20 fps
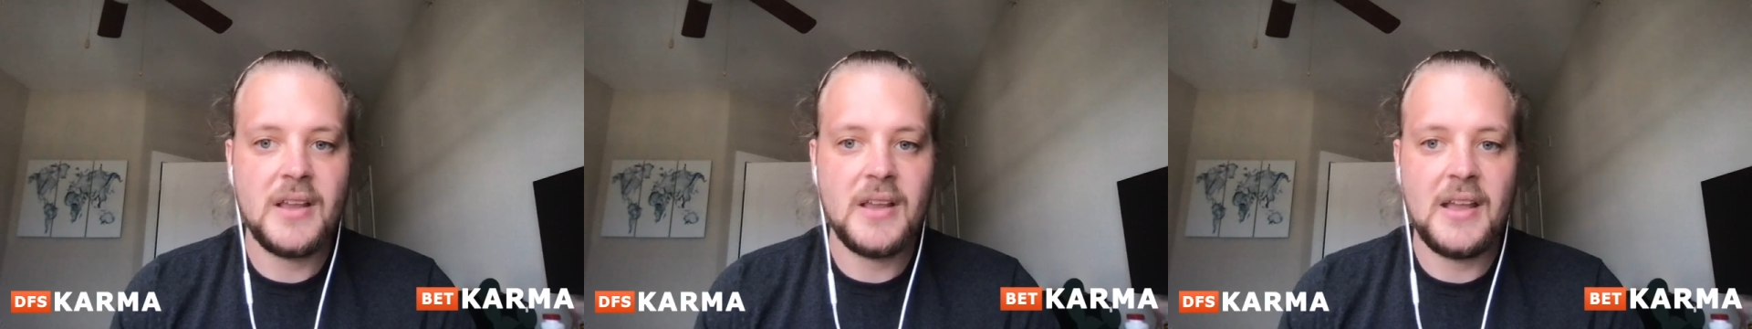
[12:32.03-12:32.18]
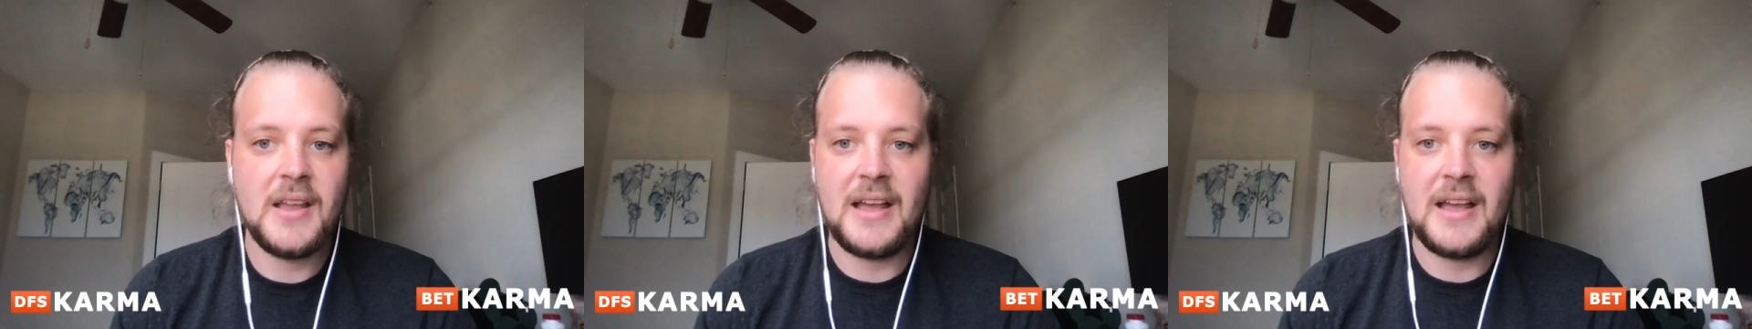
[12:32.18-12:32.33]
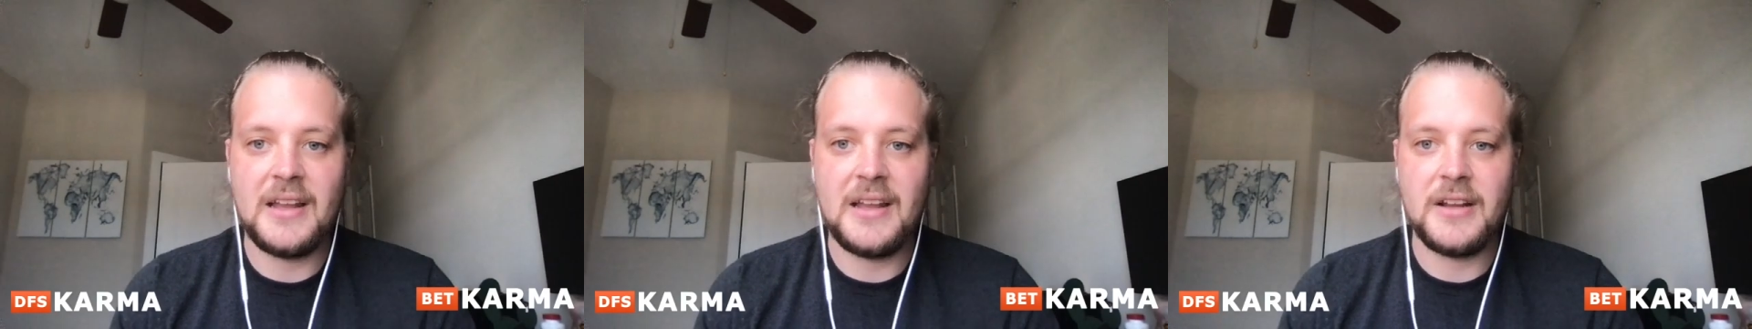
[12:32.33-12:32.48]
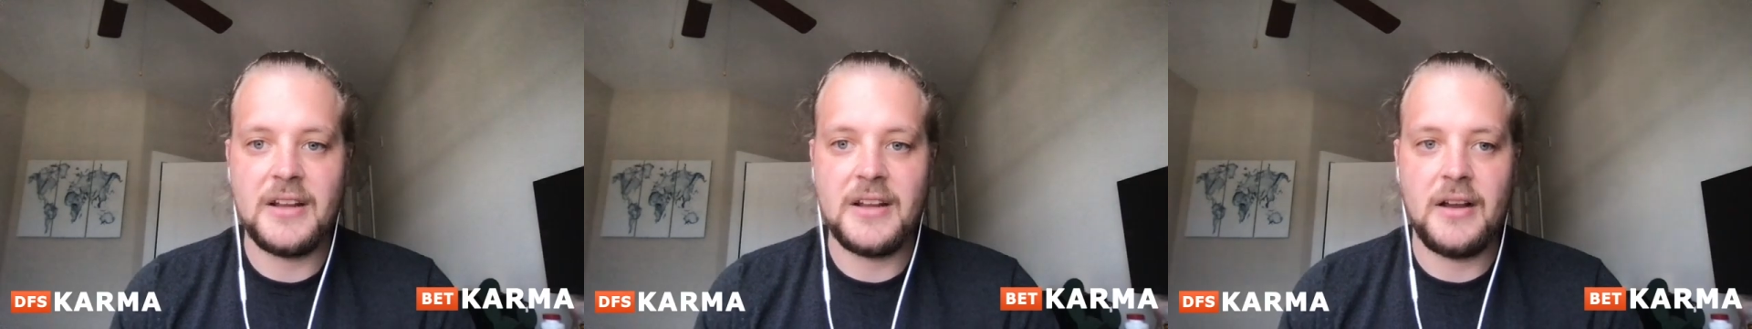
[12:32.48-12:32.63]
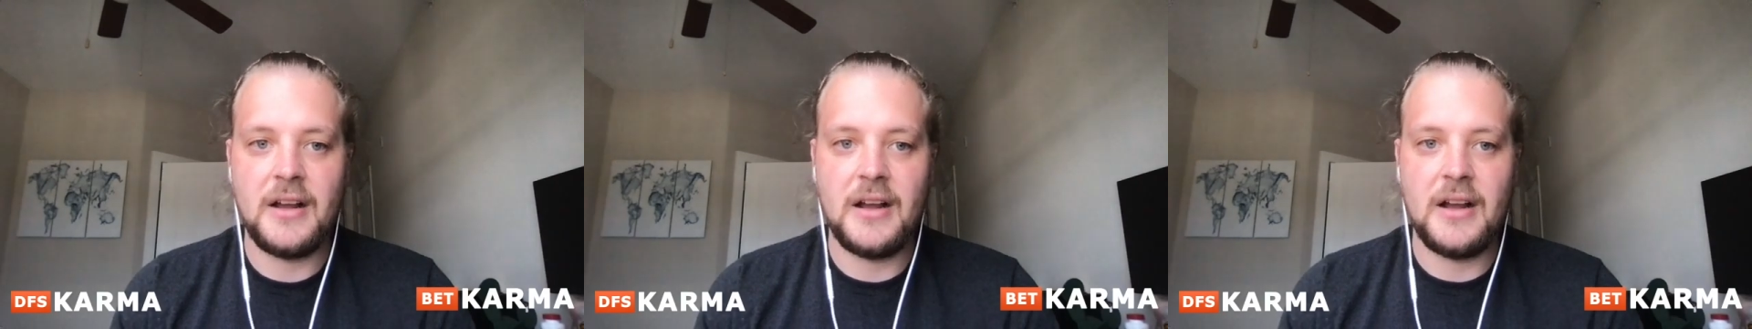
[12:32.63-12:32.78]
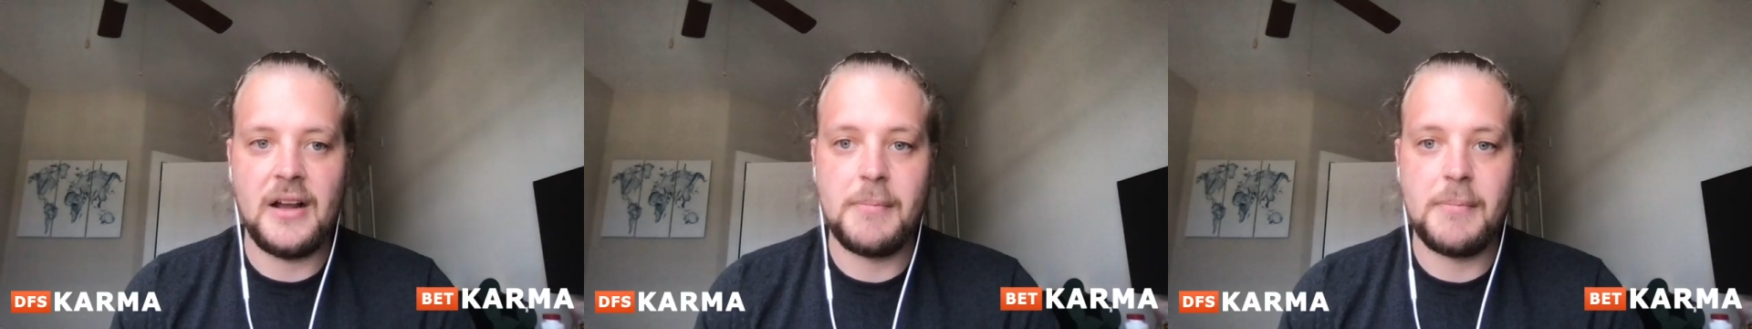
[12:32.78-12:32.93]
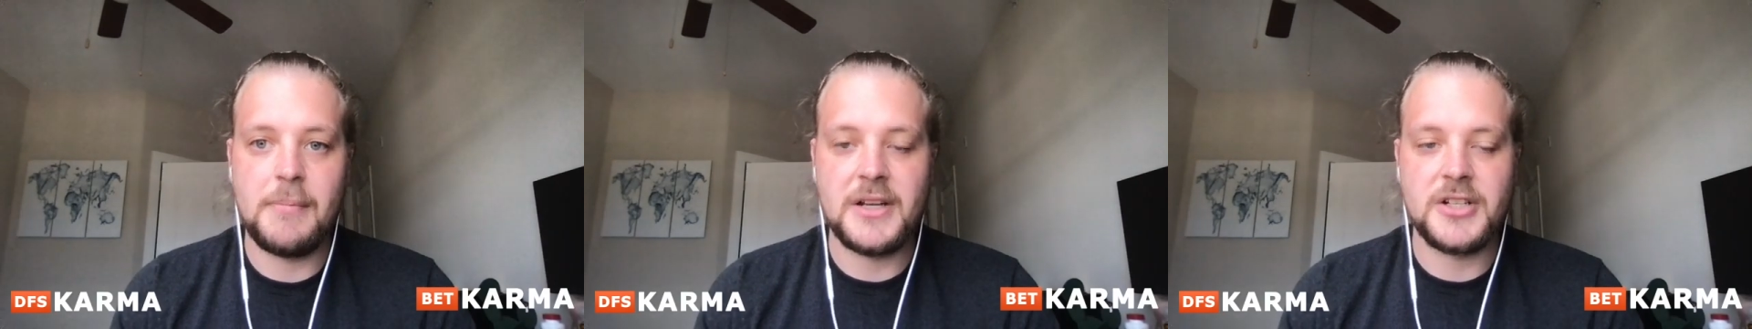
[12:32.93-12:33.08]
and
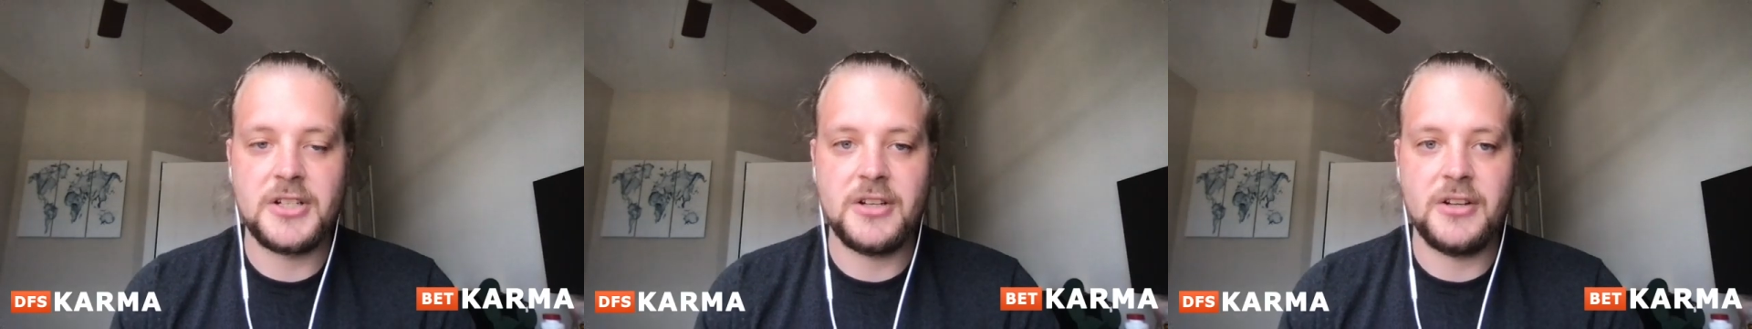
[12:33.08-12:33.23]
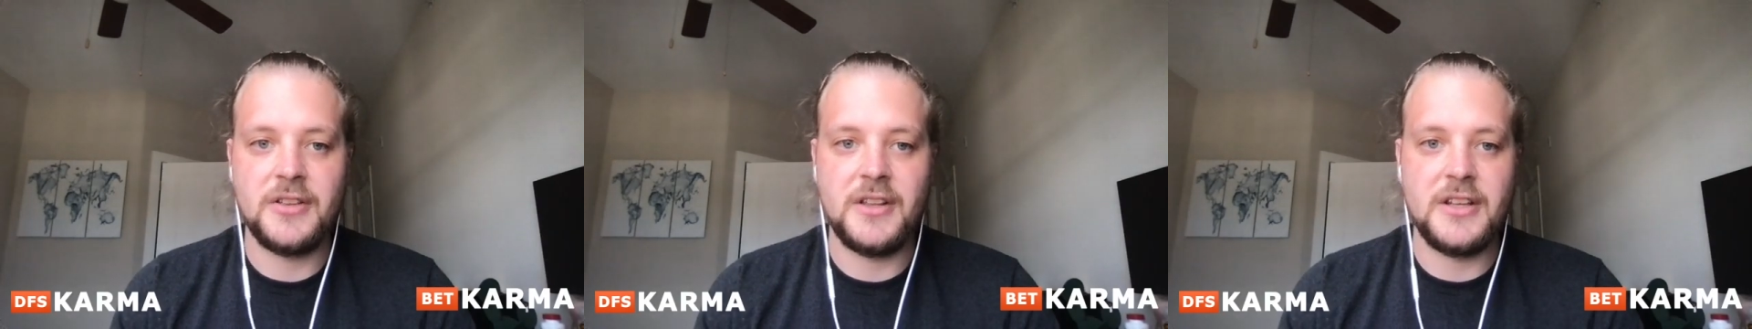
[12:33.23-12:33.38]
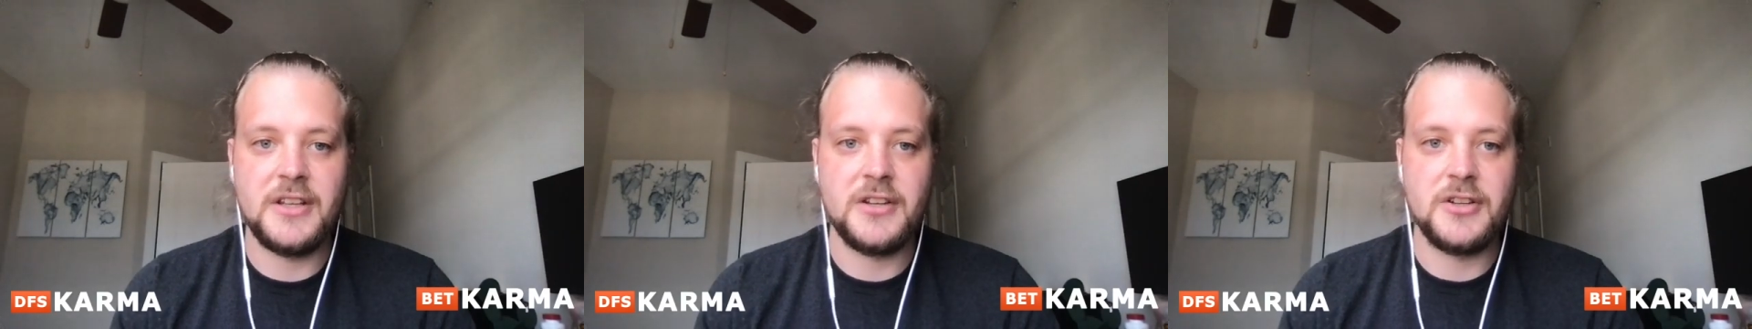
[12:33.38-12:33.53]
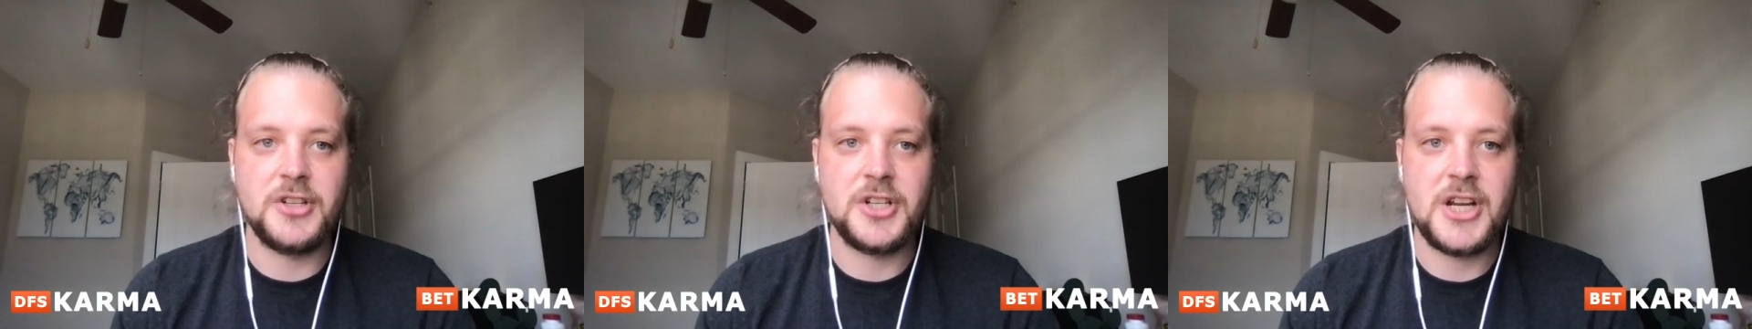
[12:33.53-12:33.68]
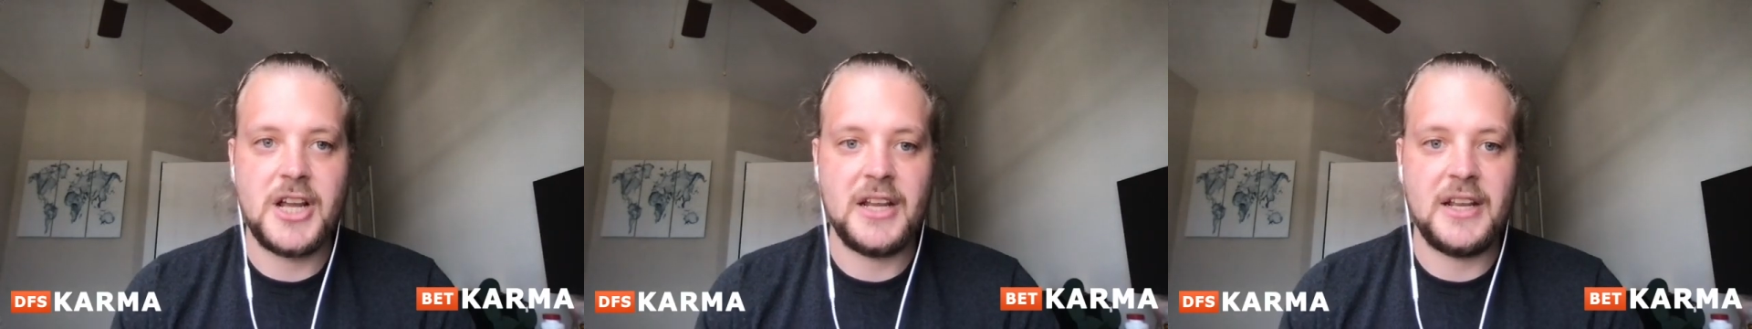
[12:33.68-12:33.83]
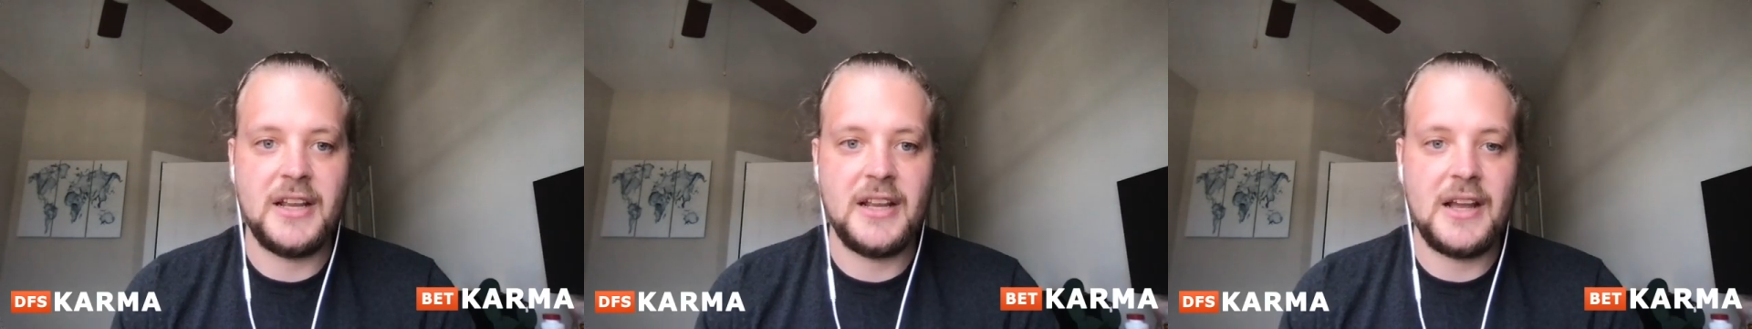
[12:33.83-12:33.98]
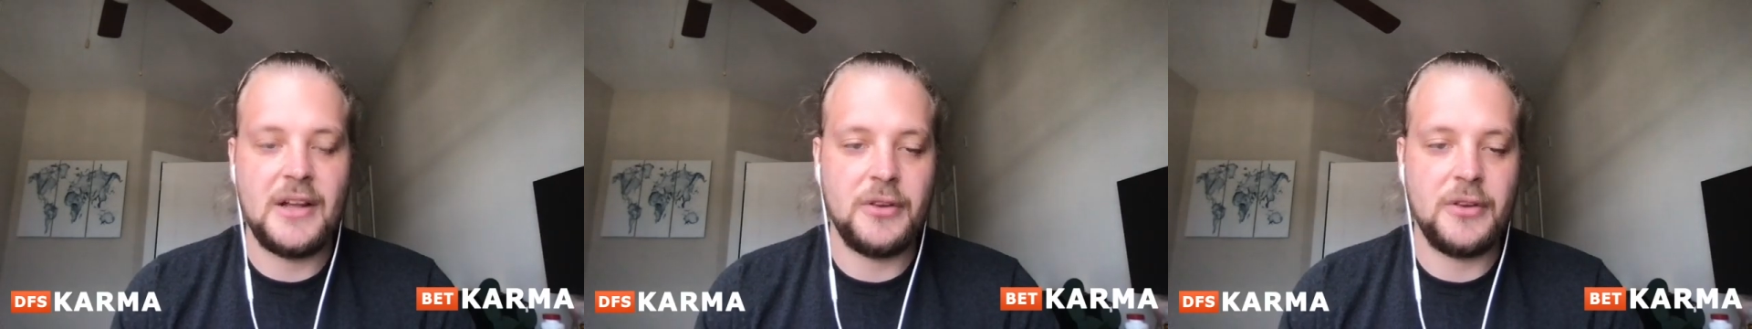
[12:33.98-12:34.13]
uh, make sure that you're
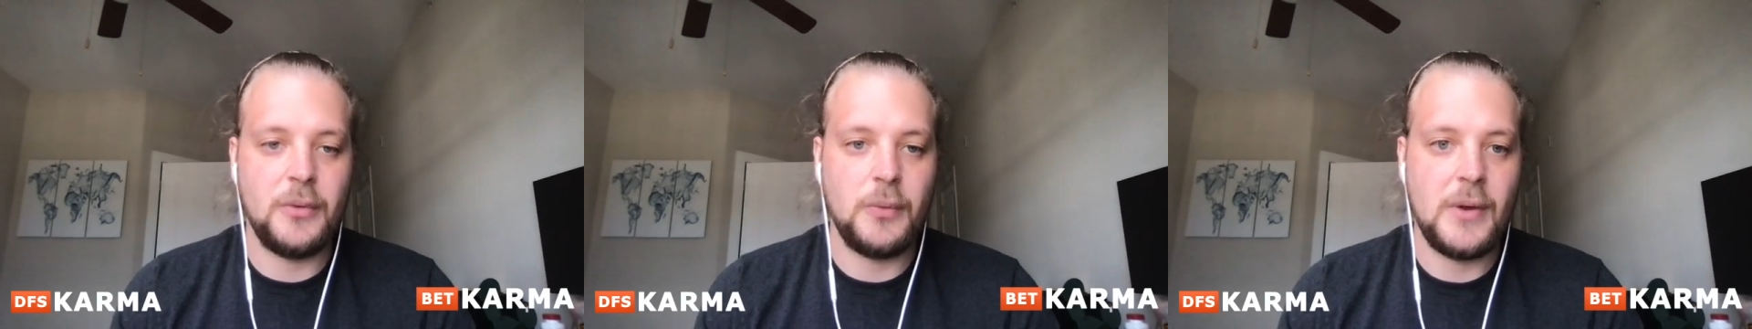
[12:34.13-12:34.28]
checking out the